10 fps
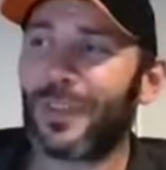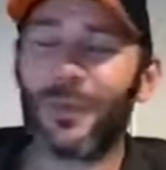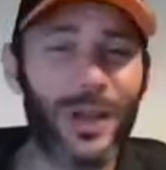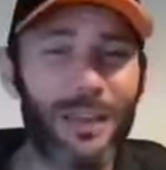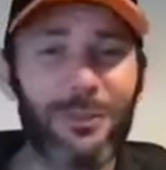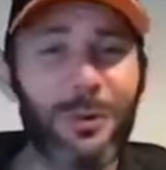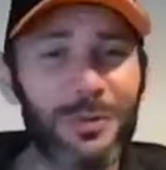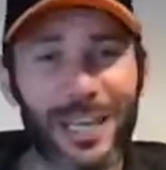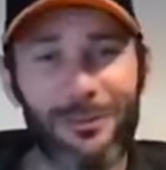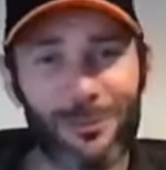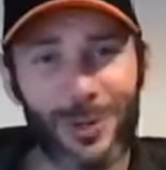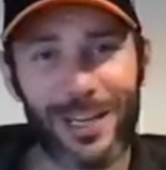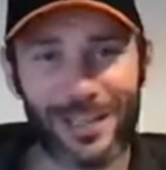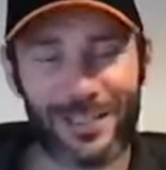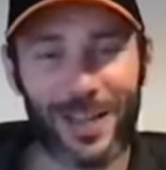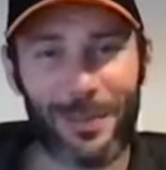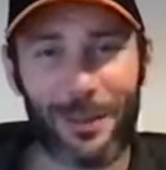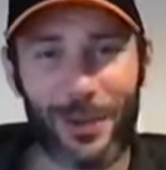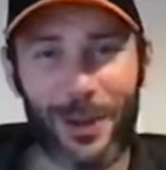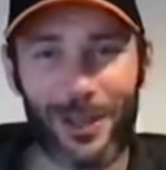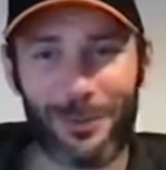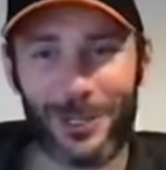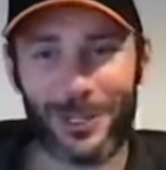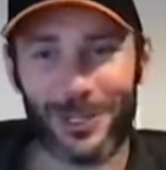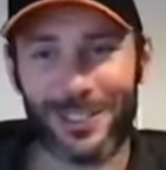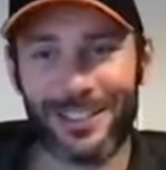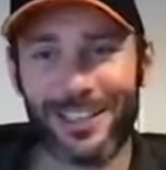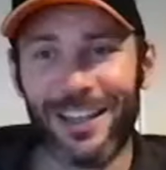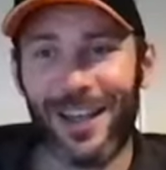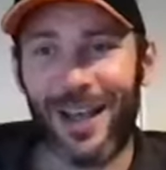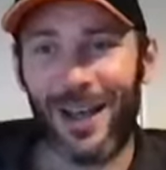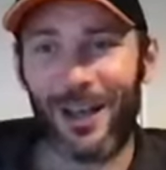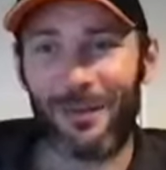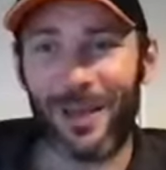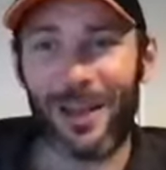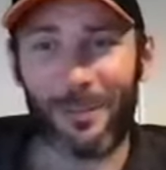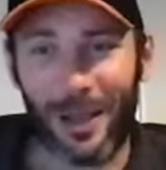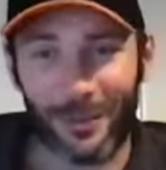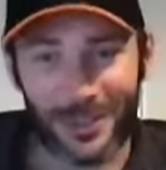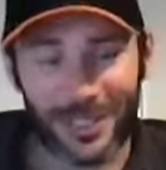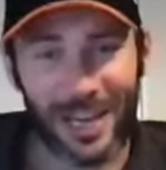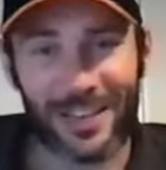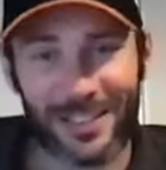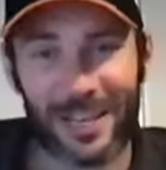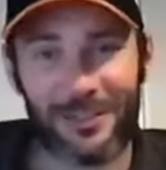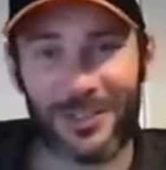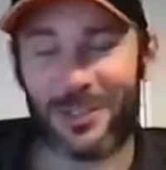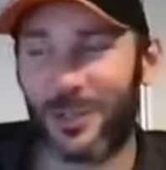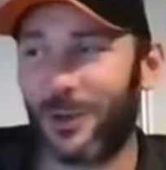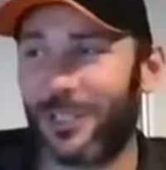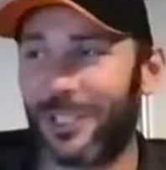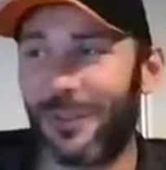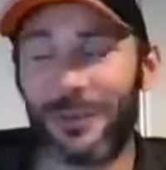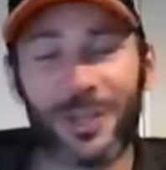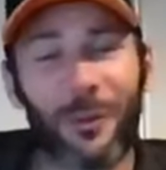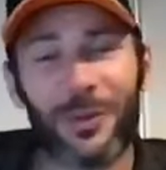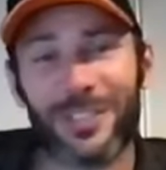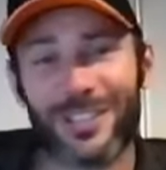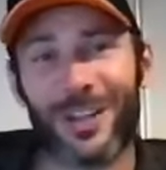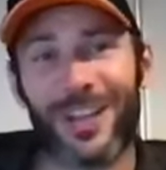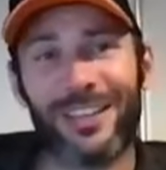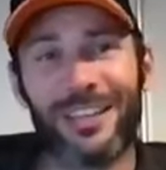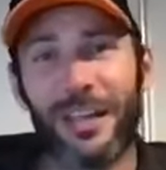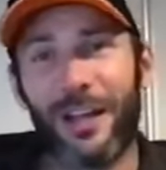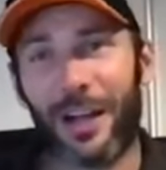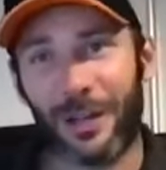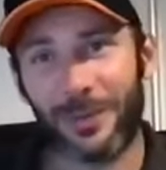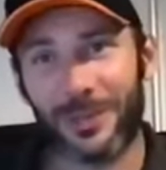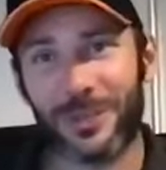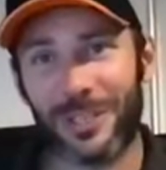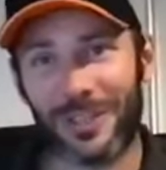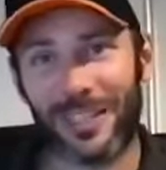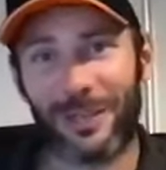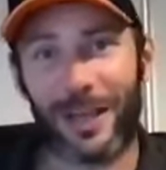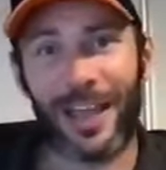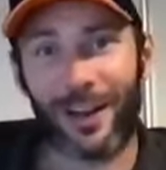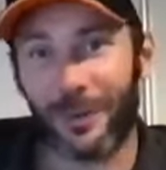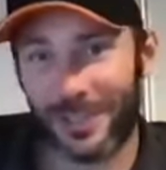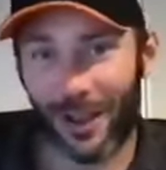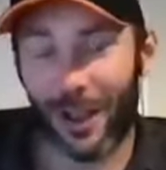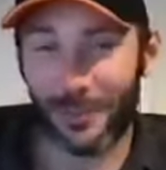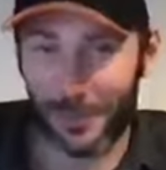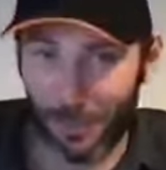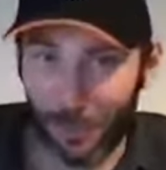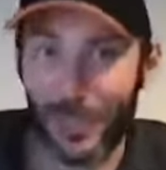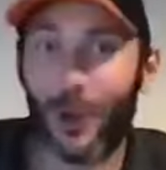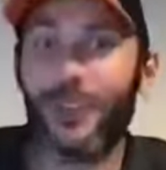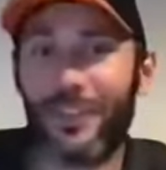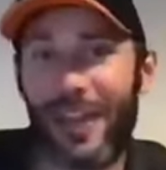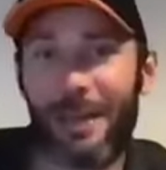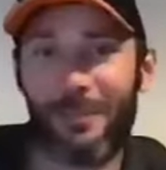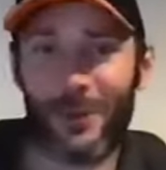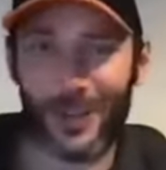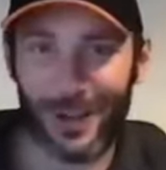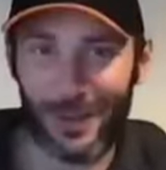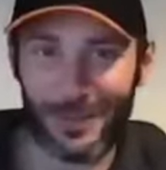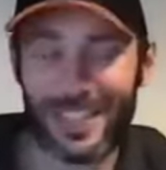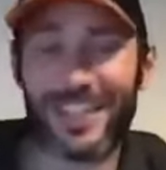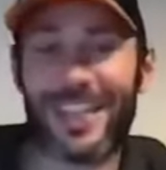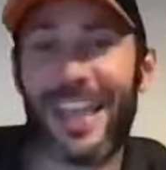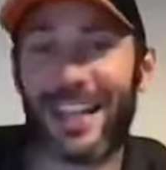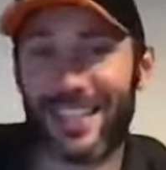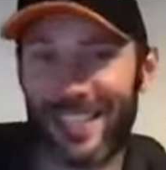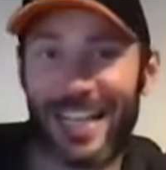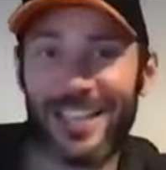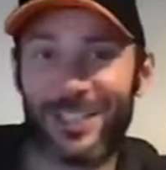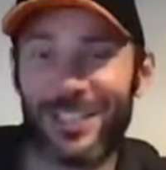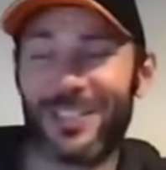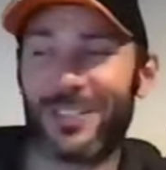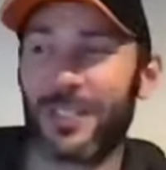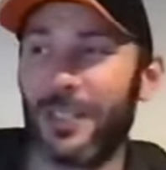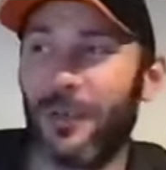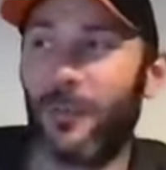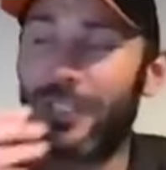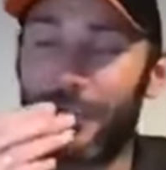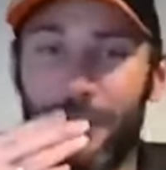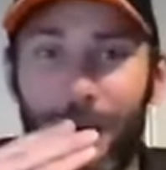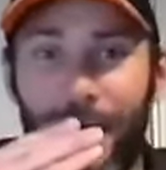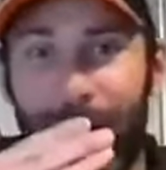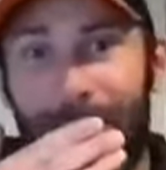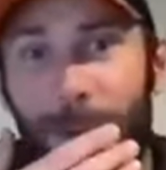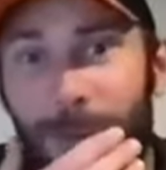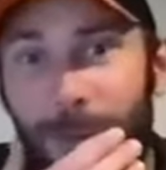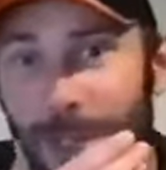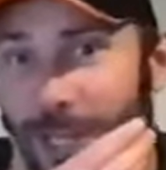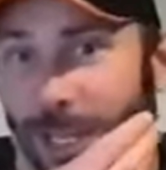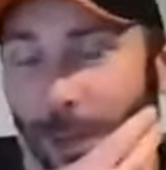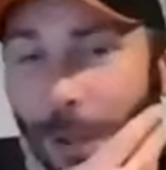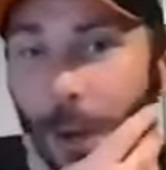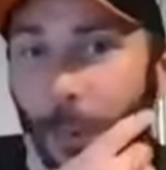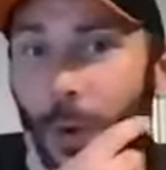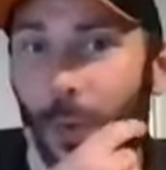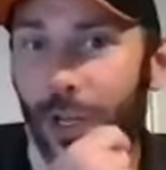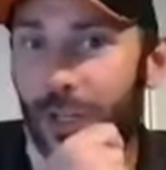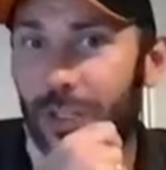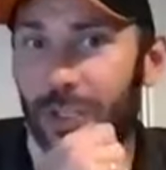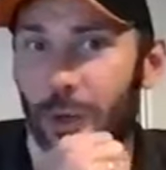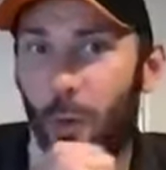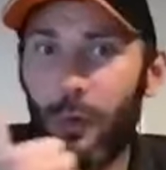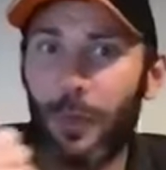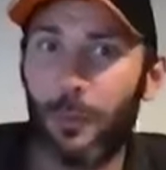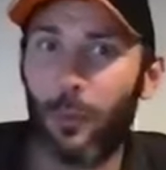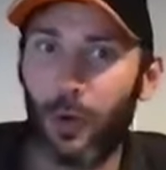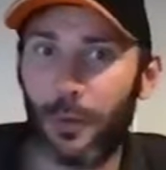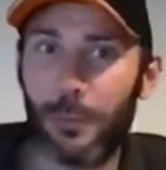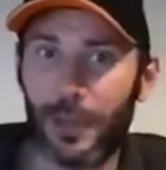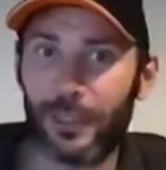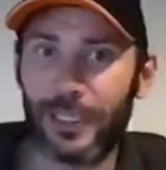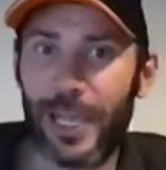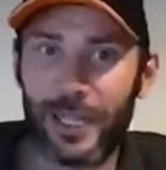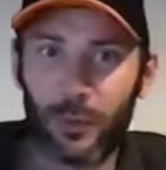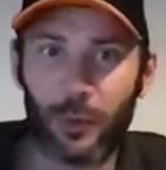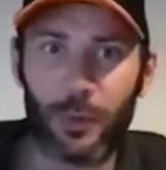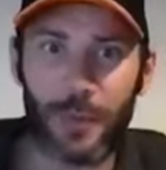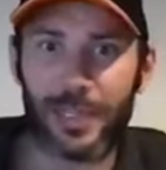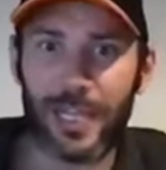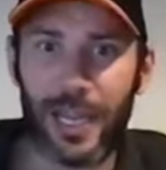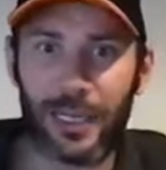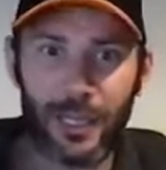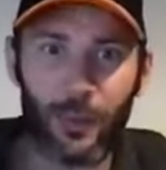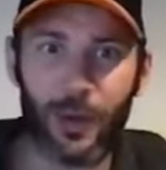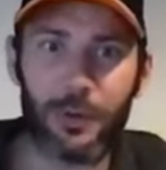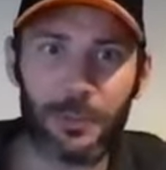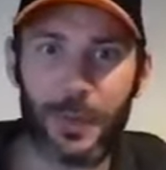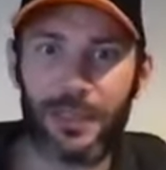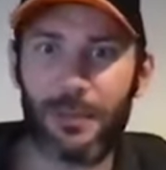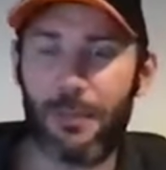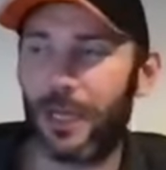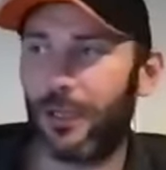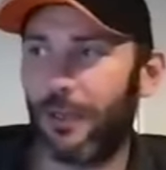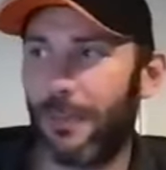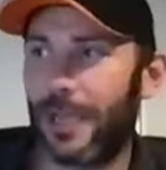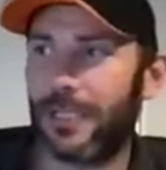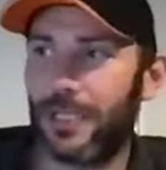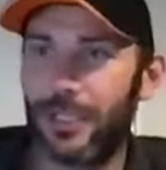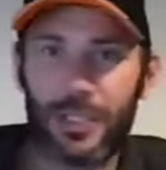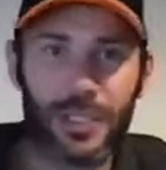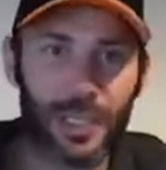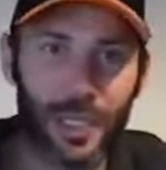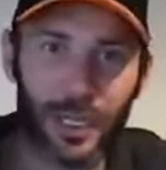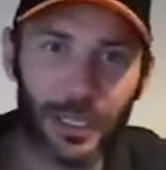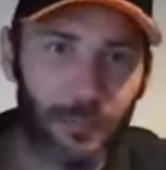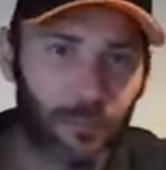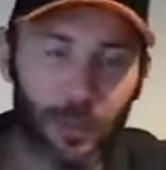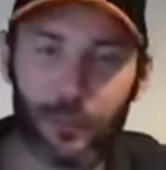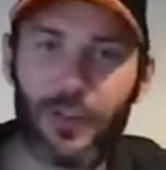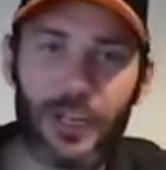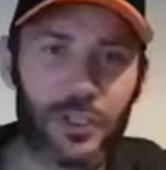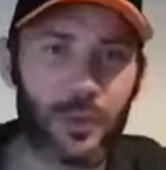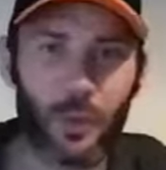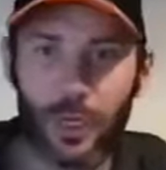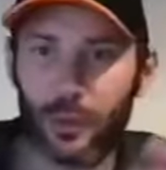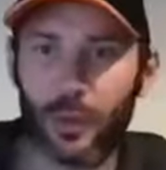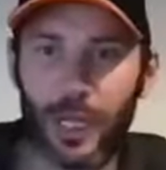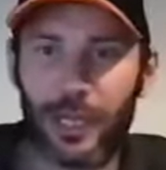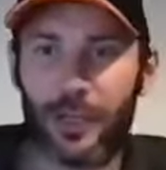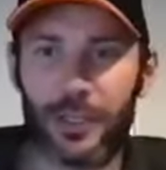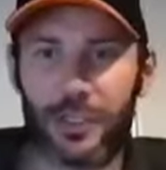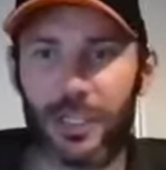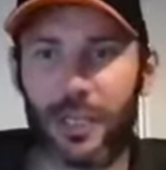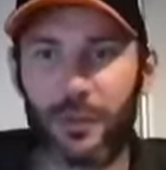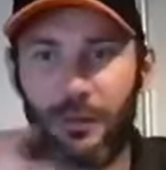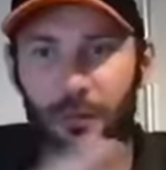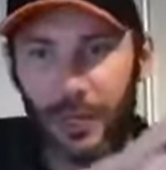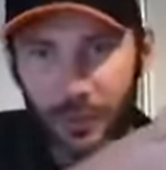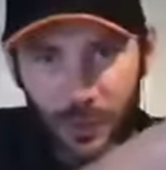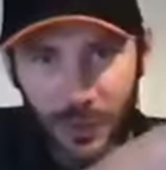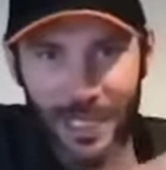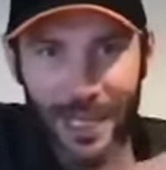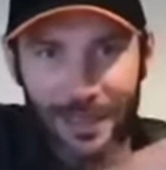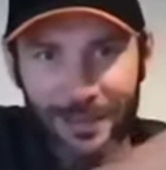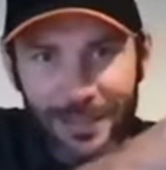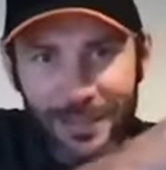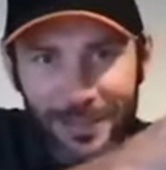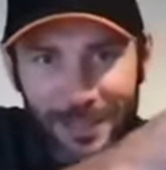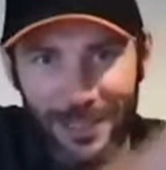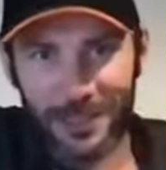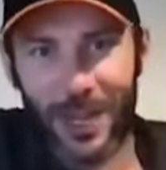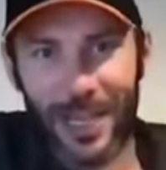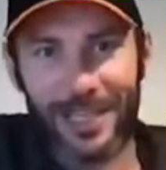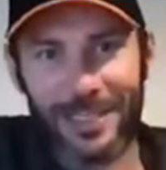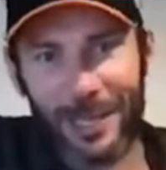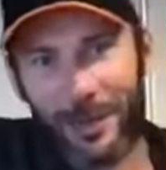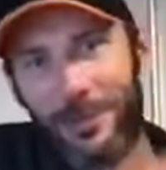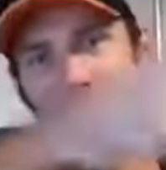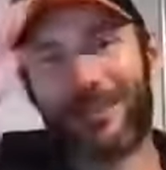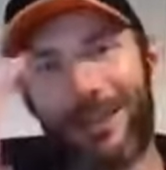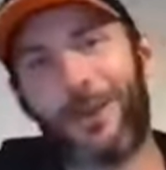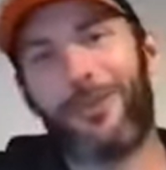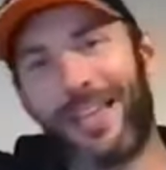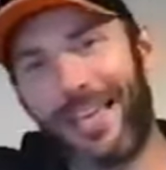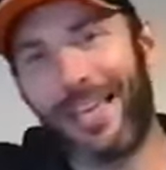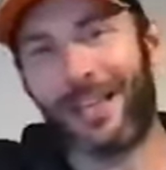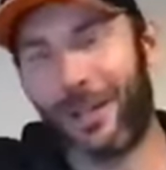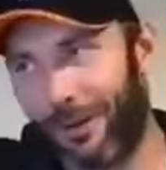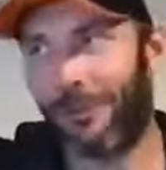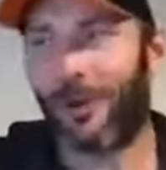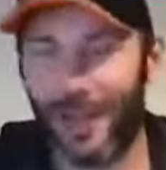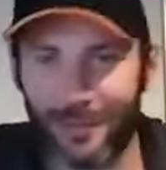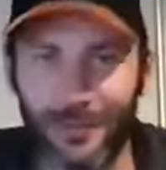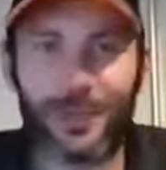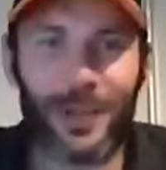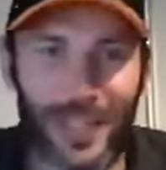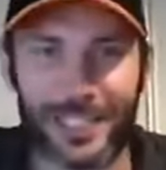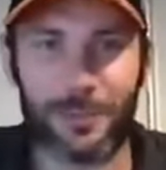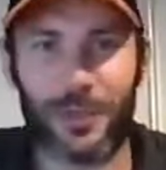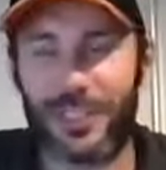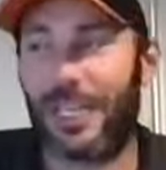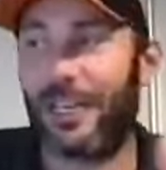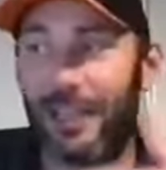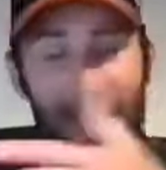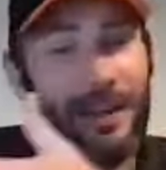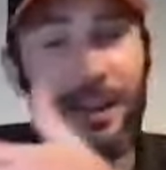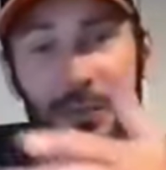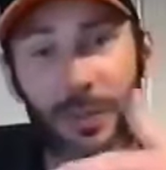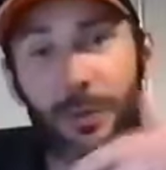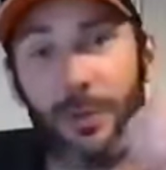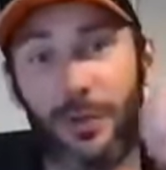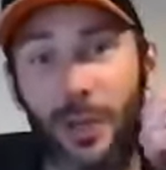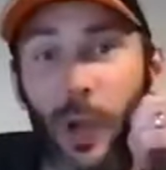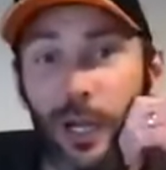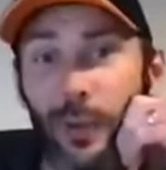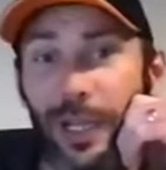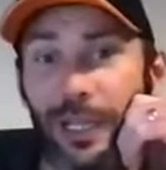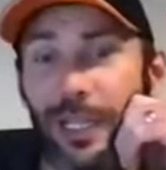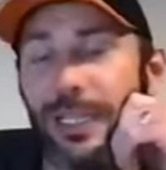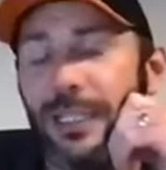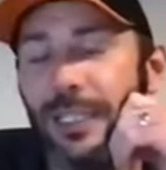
when everyone was getting really excited about buying the prison um, and about sa- safety and security of it, which I was excited. I was also thinking in my head, I was I was beyond that point. I was at the next stages, which is right now we've got to think about what we're going to do. What are we what are we building next? What are we maintaining? Where are we spending the money on the maintenance, the the prevention work, and all that kind of stuff. So everyone else was there, excited, and I was over here, kind of like, right, we've got to get this booked in. And, and obviously, we're moving quite quickly.